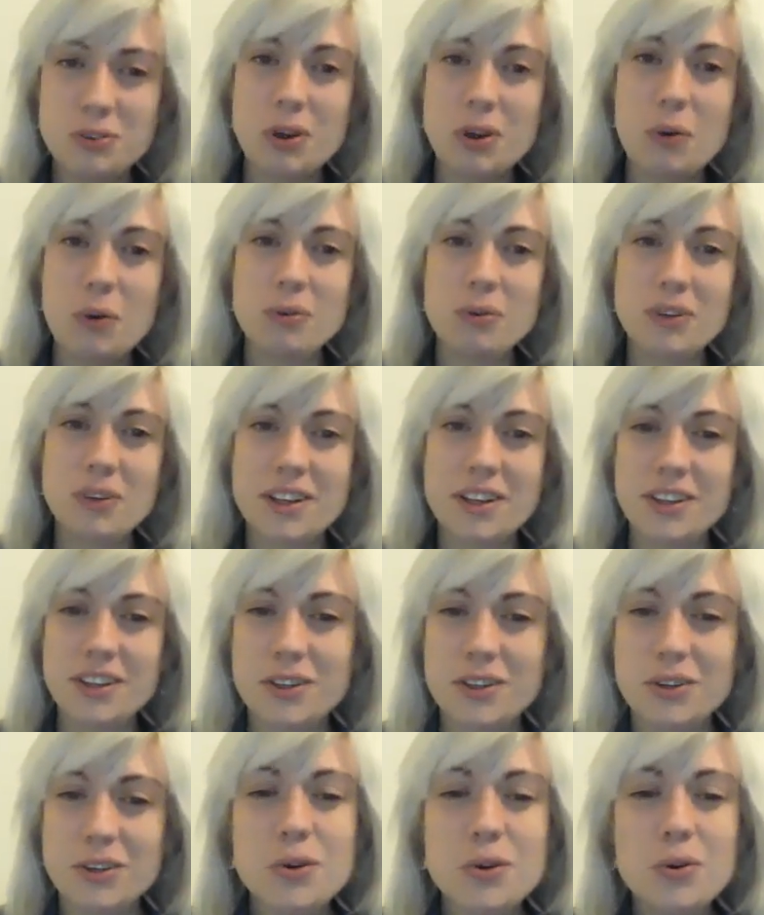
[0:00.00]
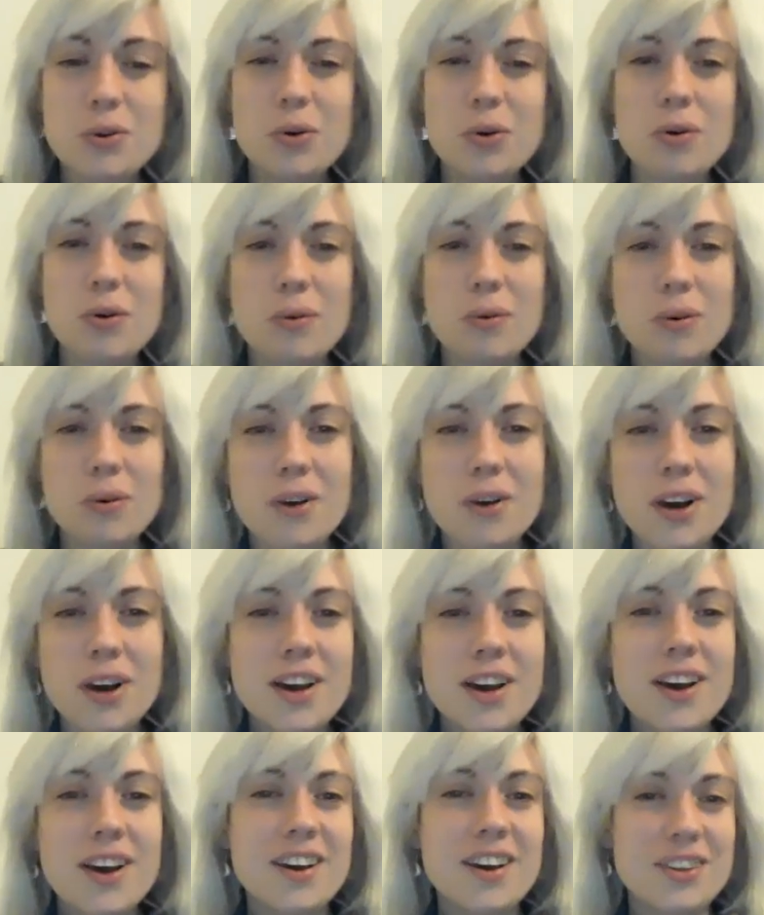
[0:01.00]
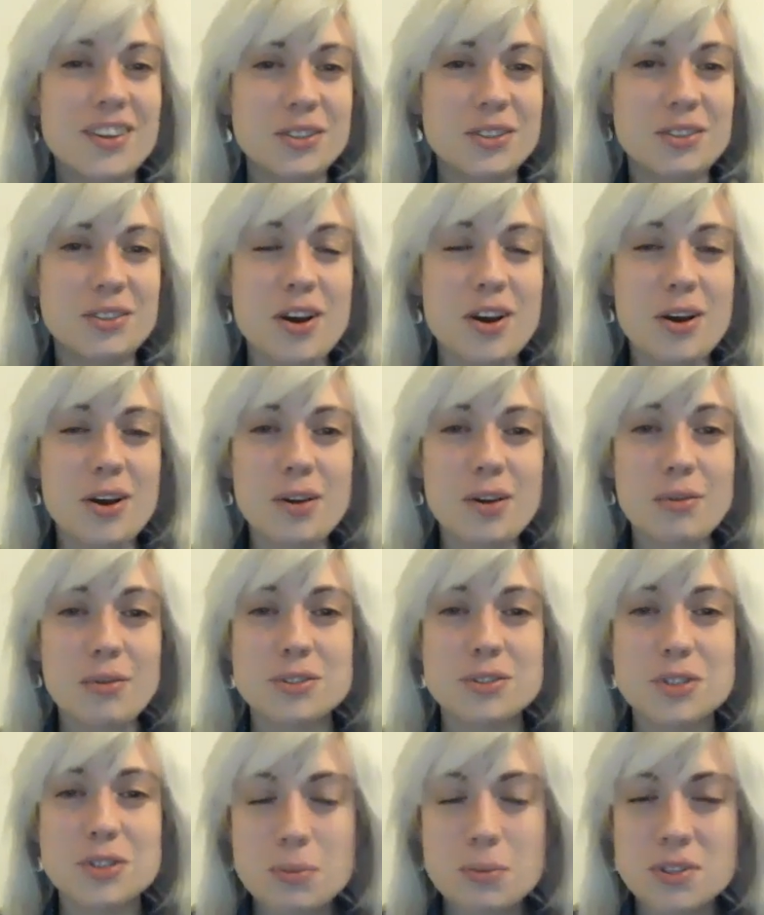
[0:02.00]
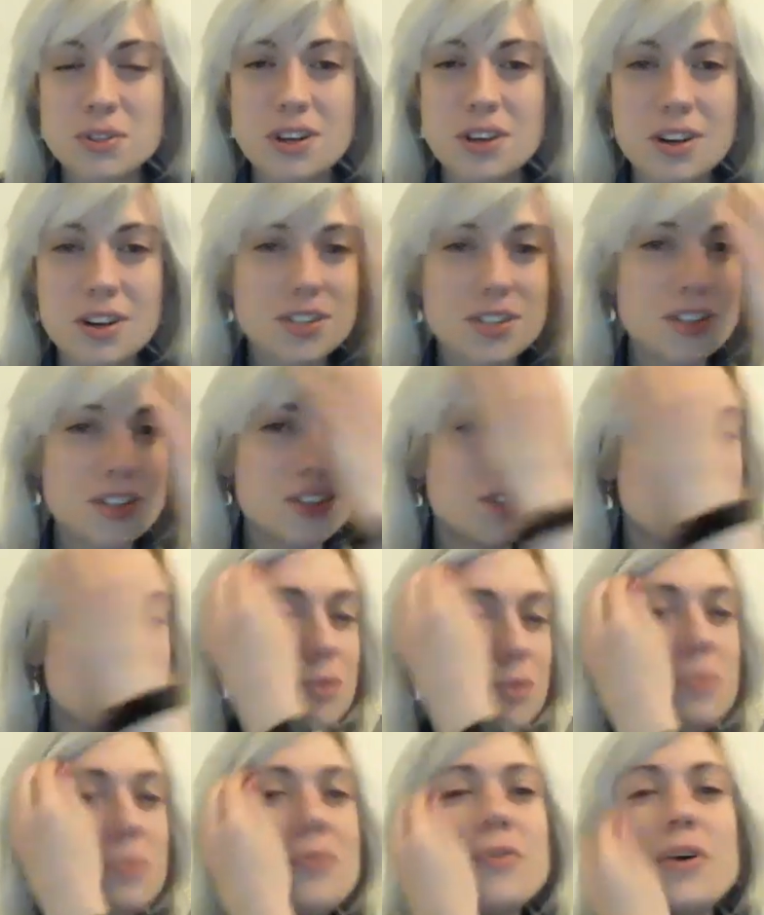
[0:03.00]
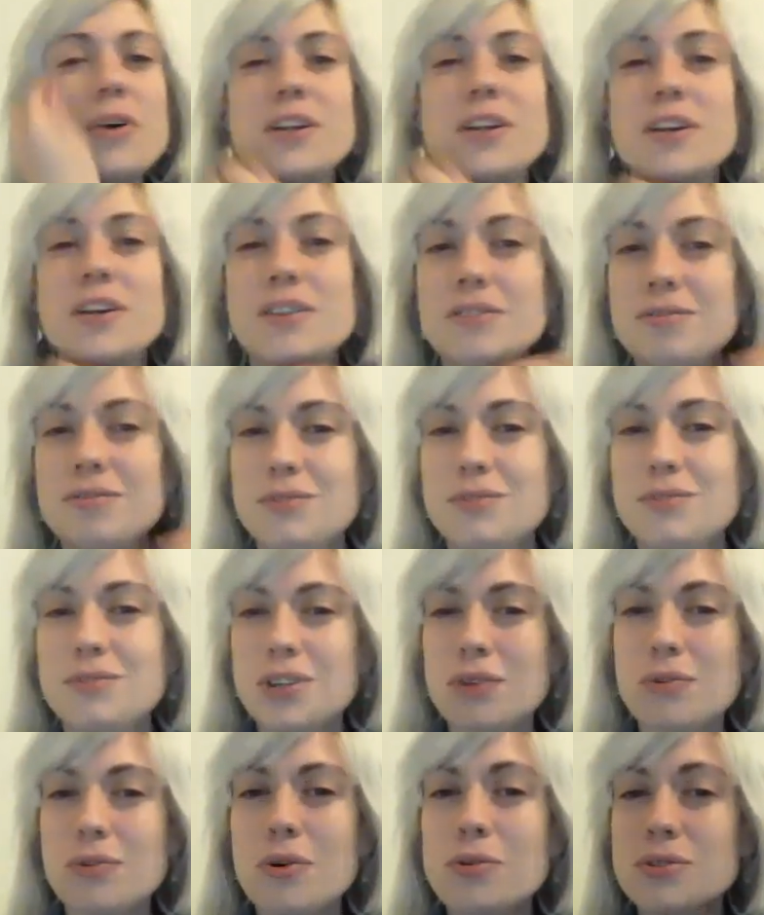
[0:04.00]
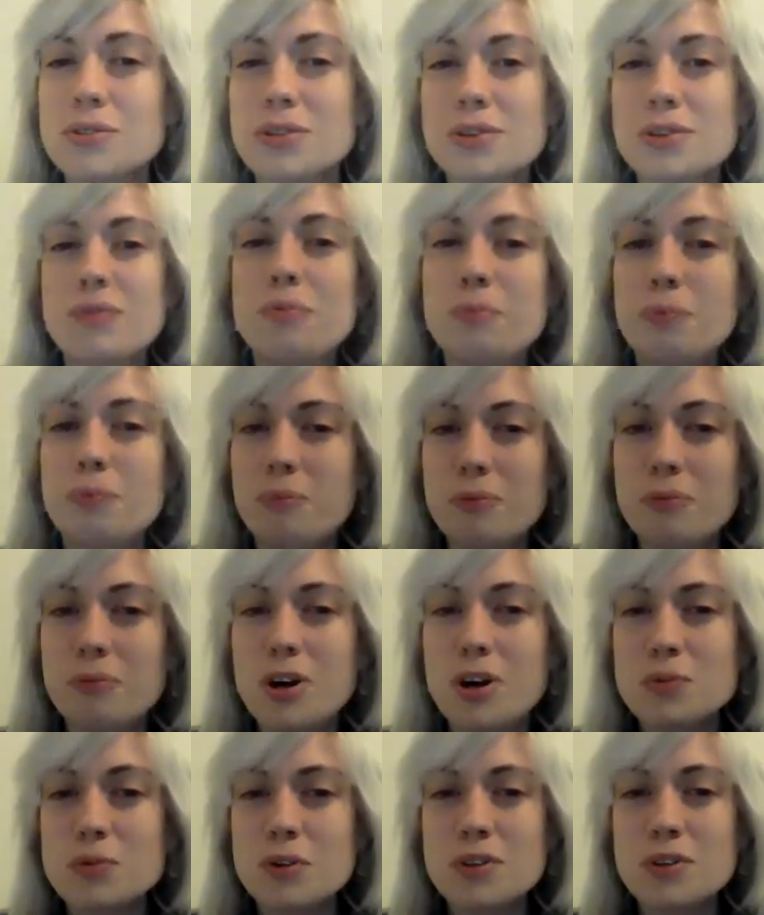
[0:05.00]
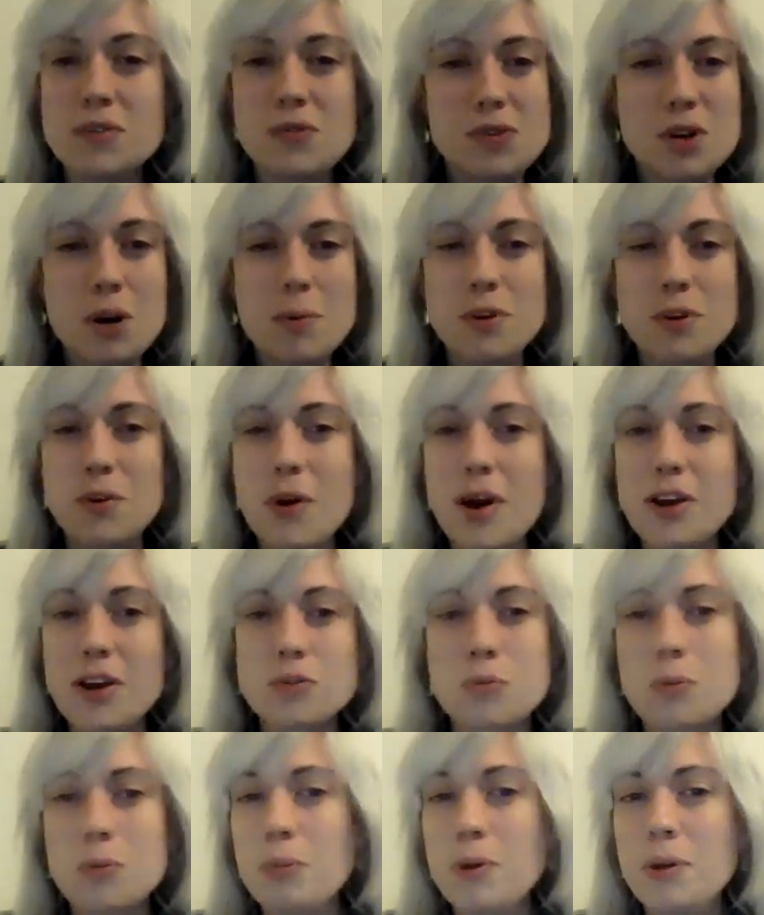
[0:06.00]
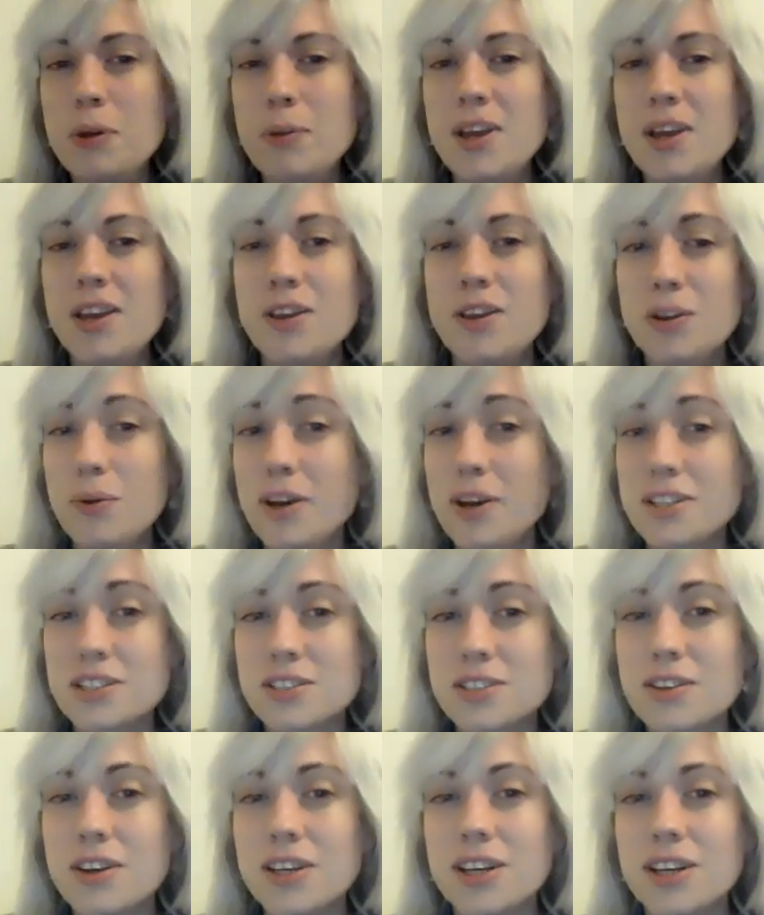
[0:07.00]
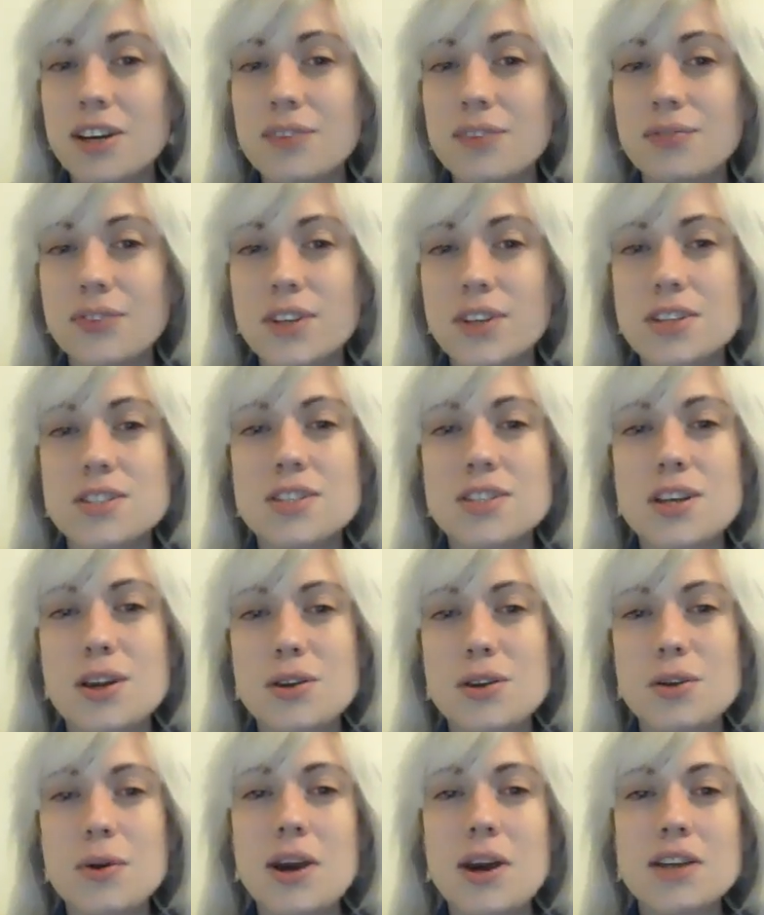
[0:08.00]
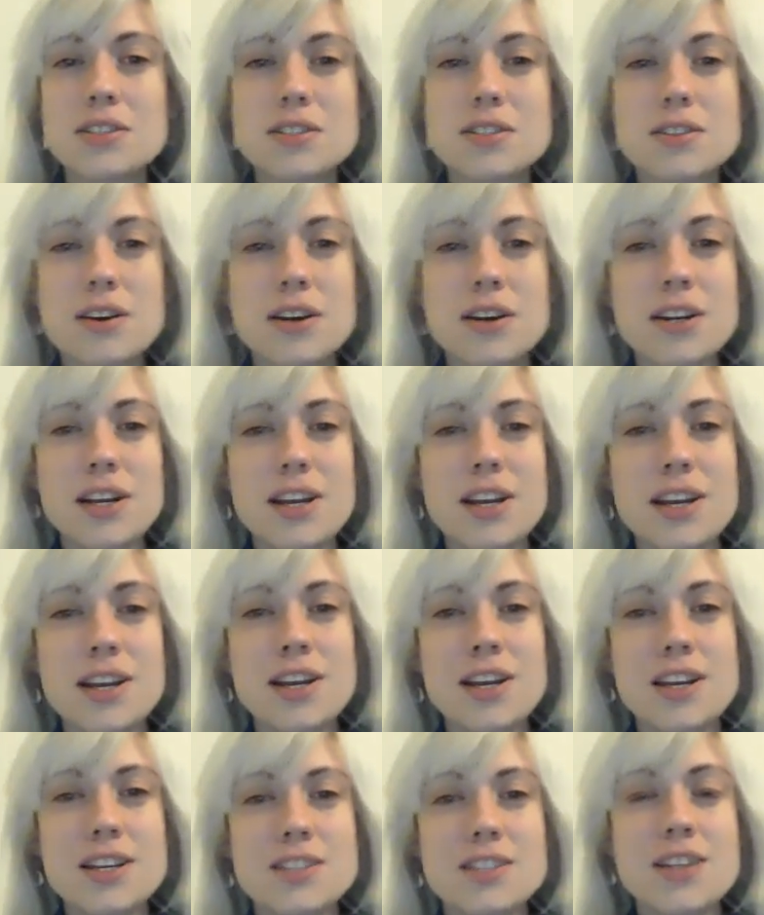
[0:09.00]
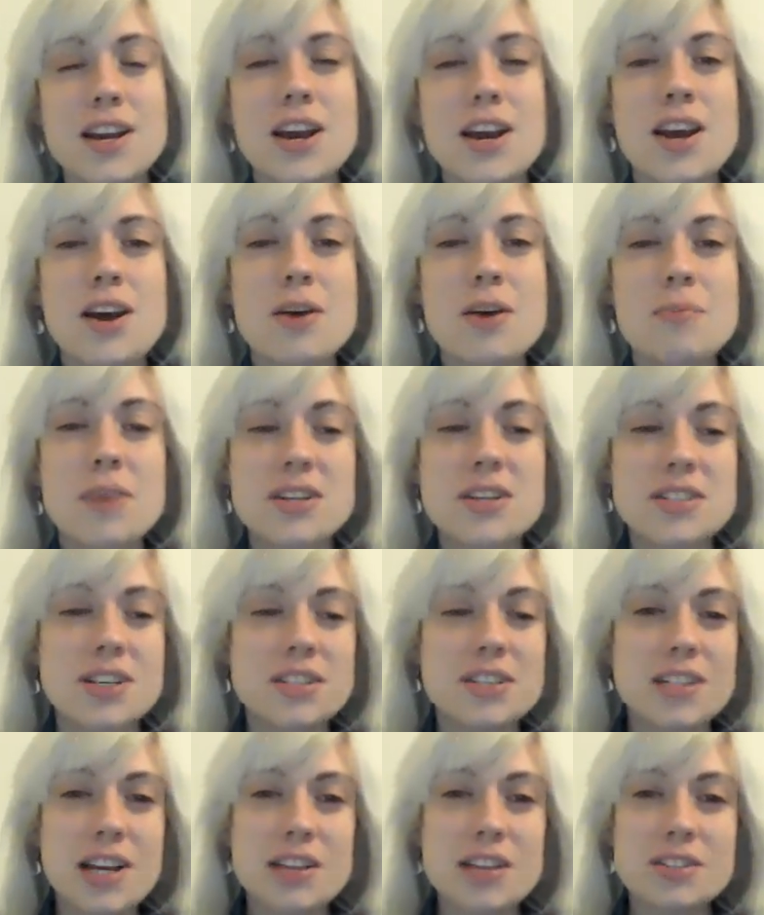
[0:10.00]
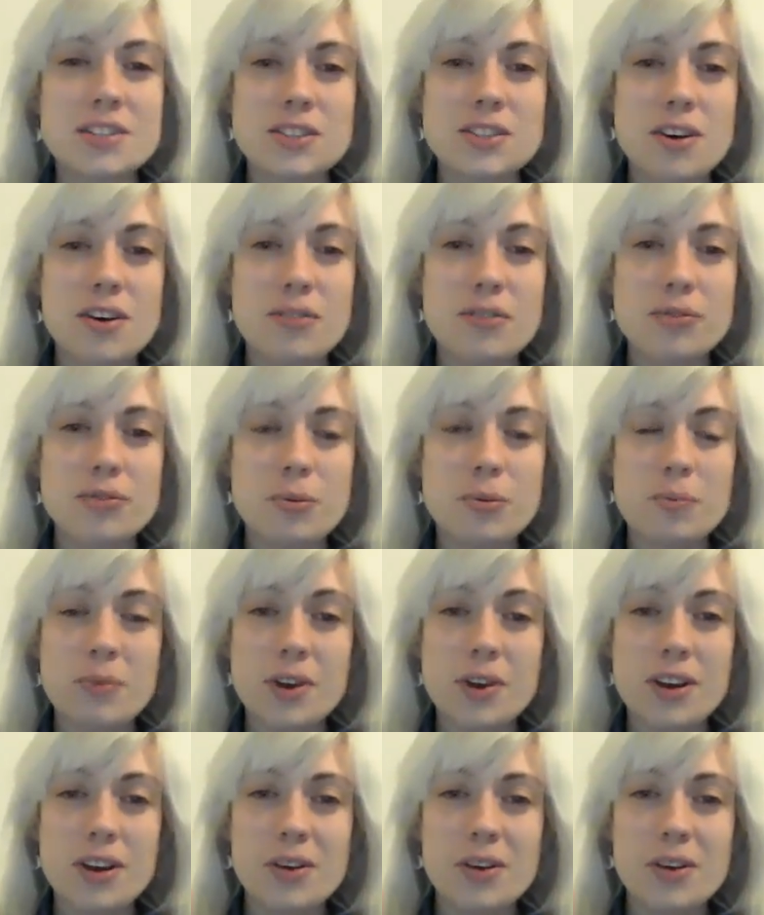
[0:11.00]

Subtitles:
go on like Google or go onto job searches, you're finding certain roles. And the first ones if you type in UX would be UX designer. So UX designer is basically takes a start from